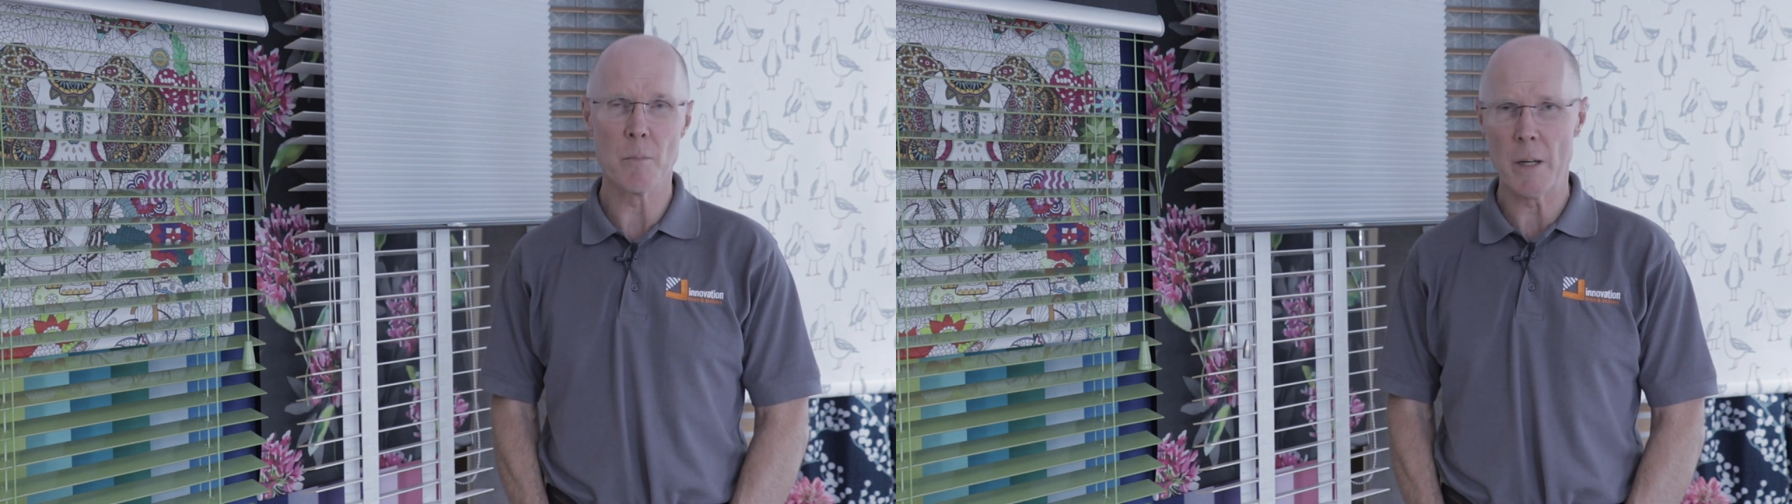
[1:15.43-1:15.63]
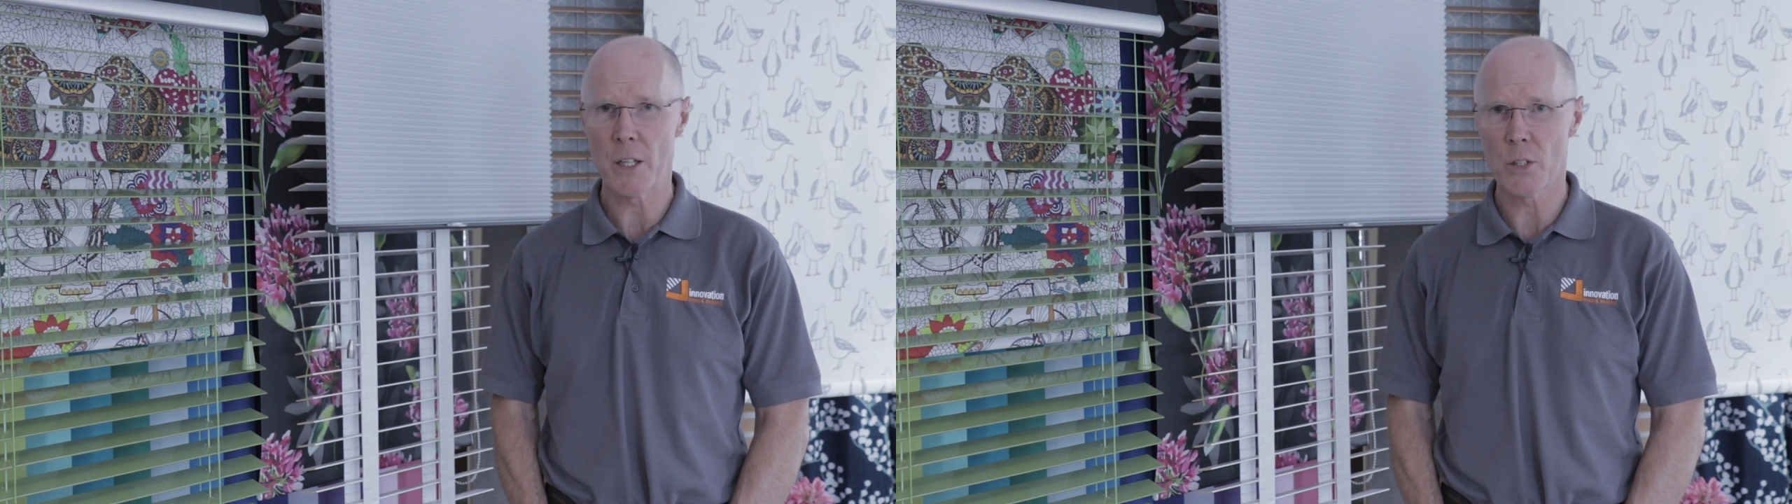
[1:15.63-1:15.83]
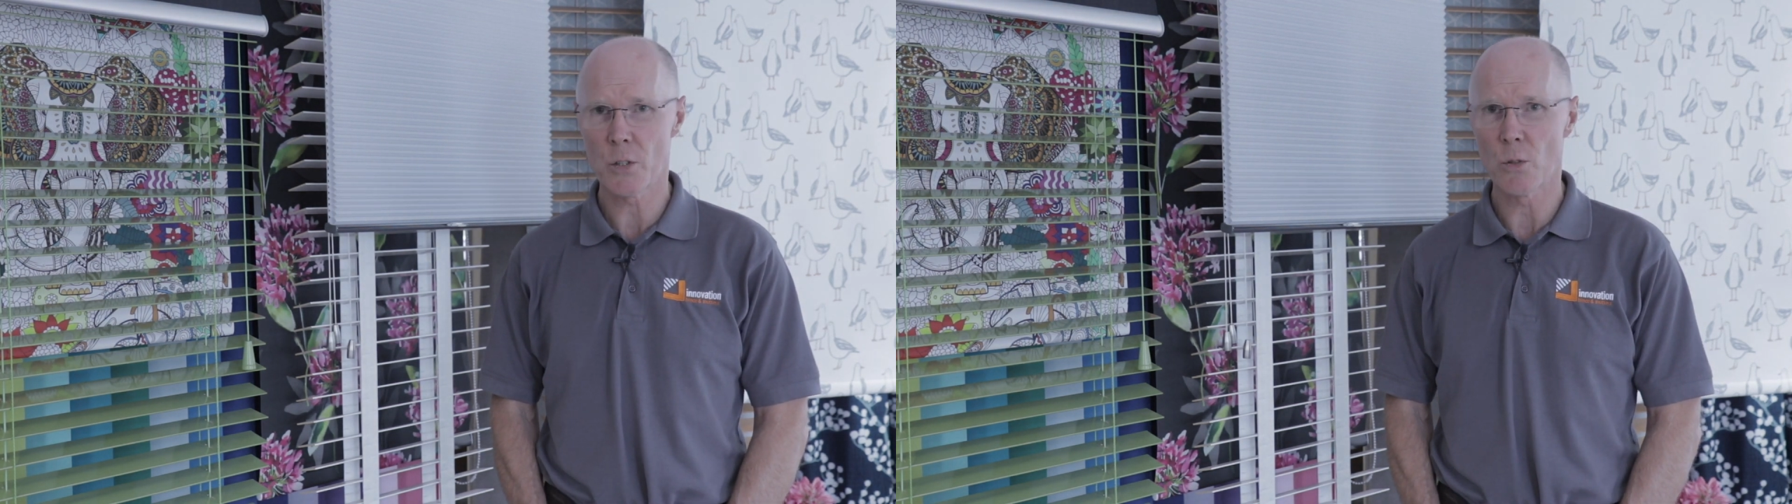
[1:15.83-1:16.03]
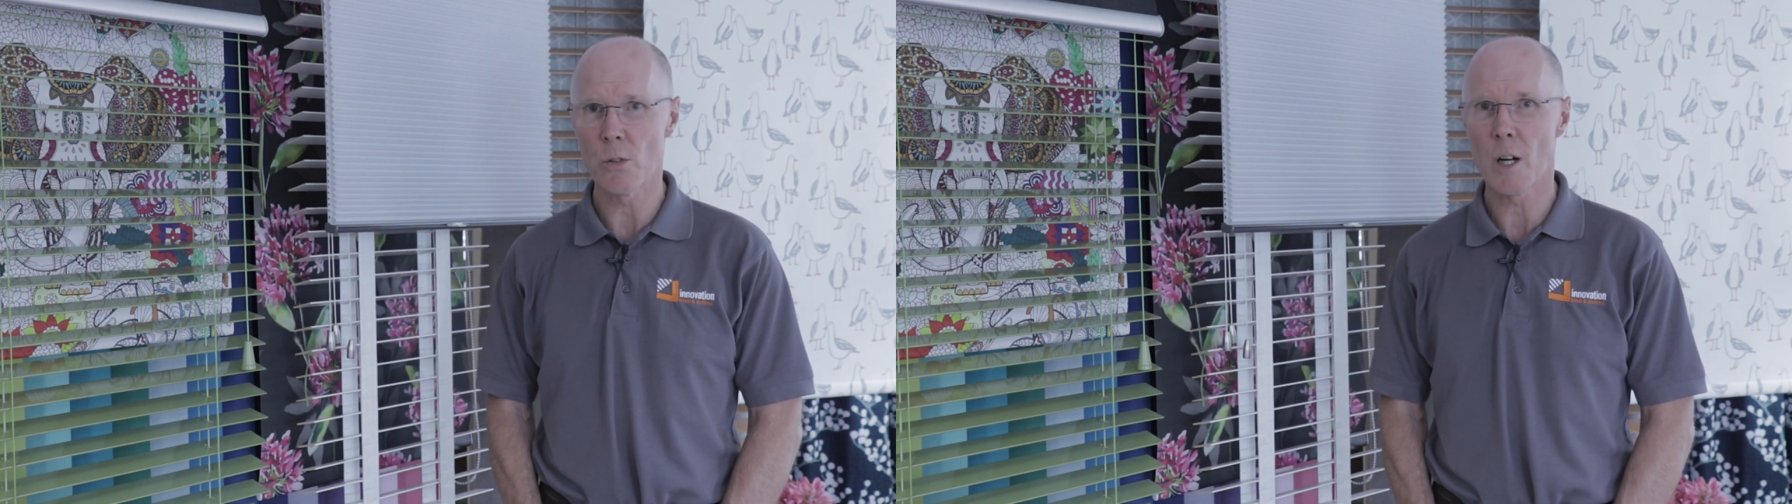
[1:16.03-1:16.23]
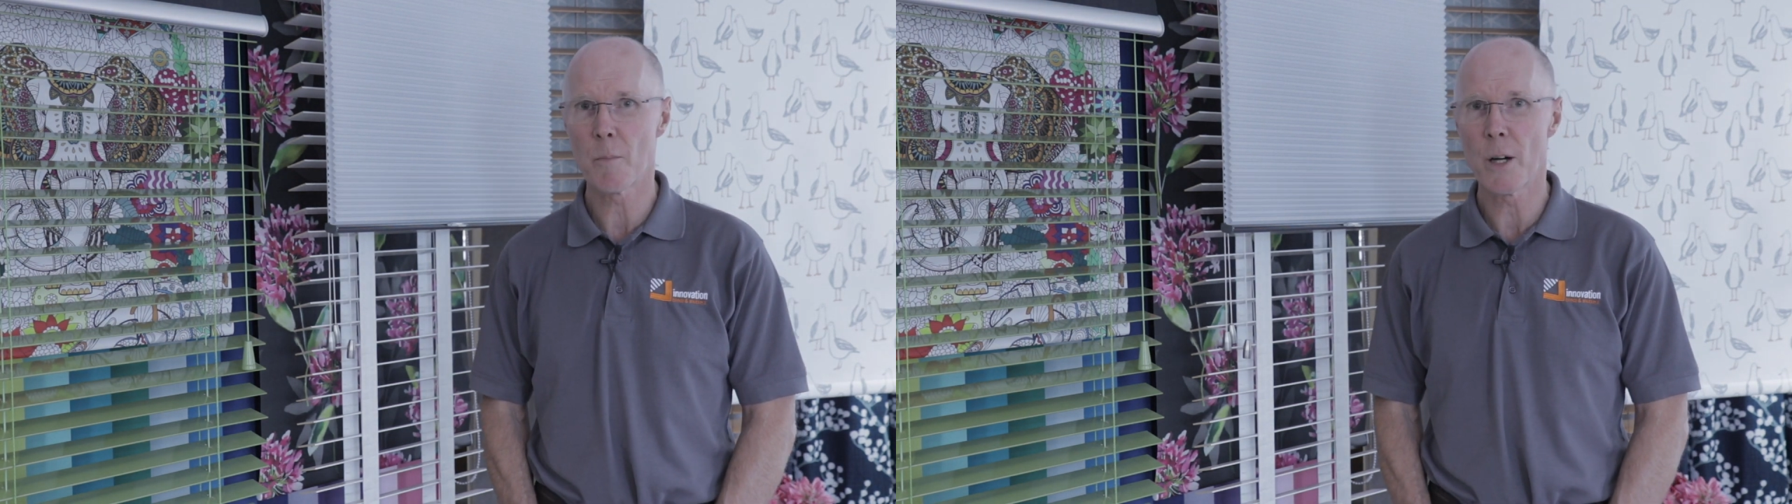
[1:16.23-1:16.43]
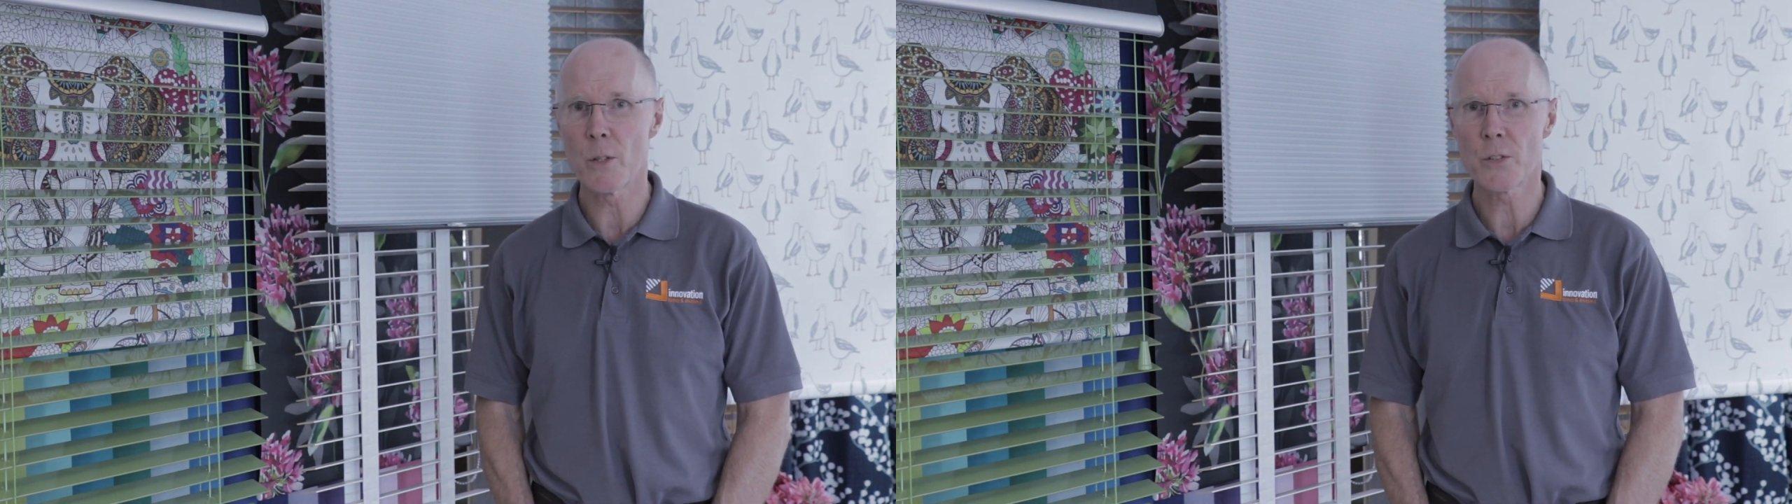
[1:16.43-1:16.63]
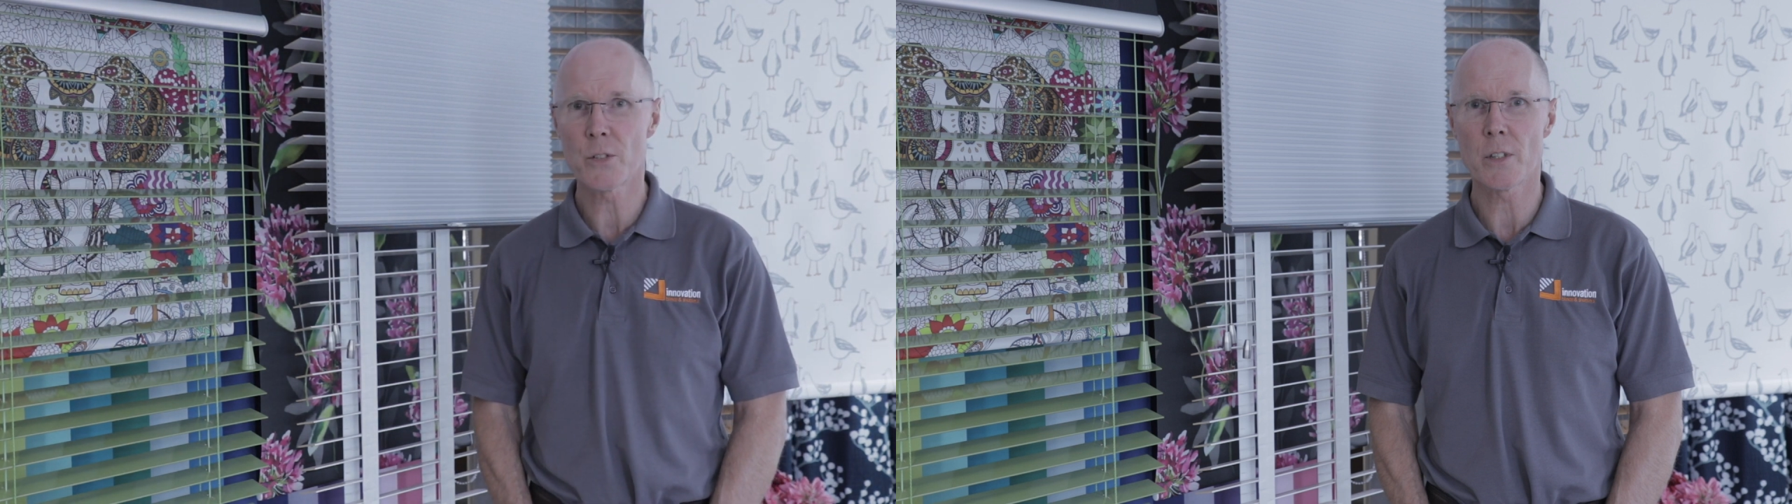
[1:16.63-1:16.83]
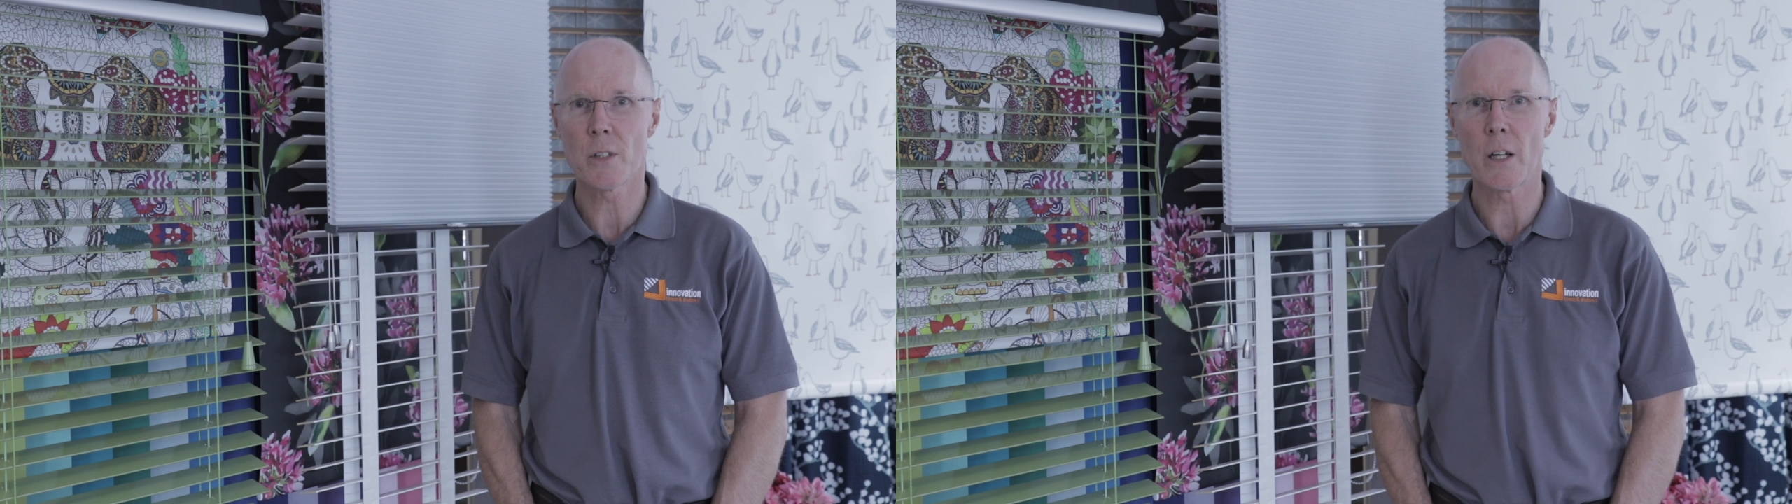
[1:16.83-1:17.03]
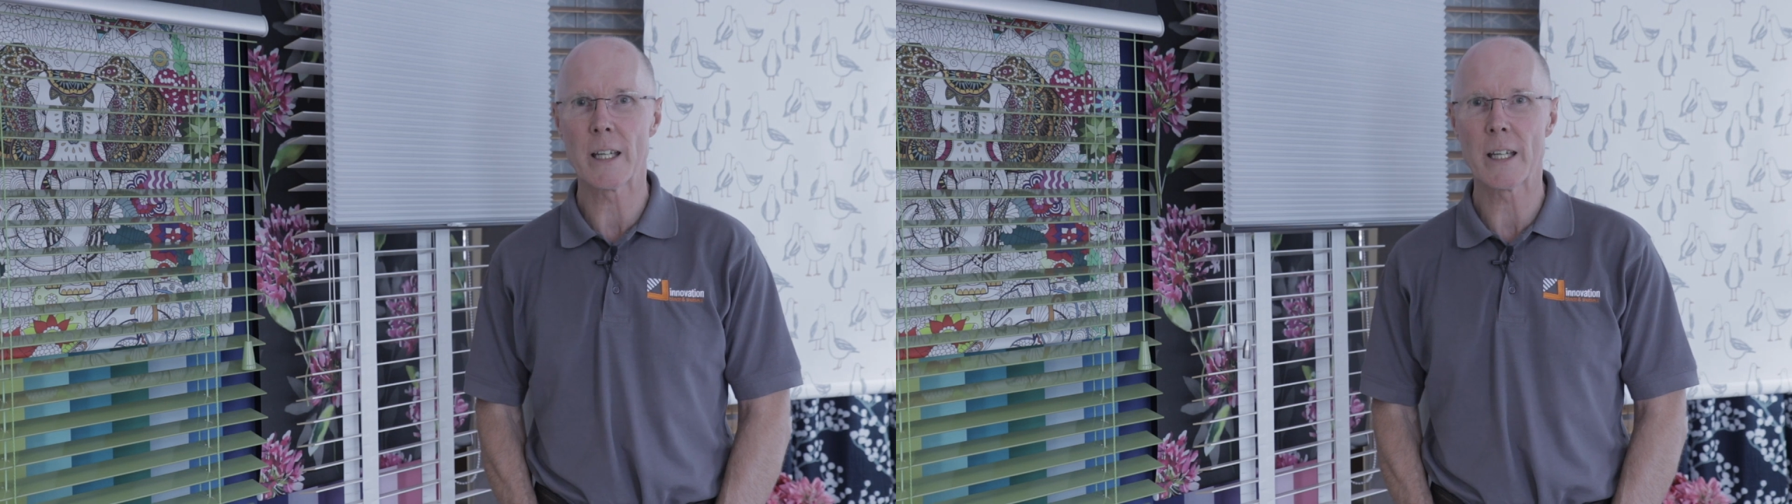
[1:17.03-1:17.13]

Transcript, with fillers: making sure all our posts uh,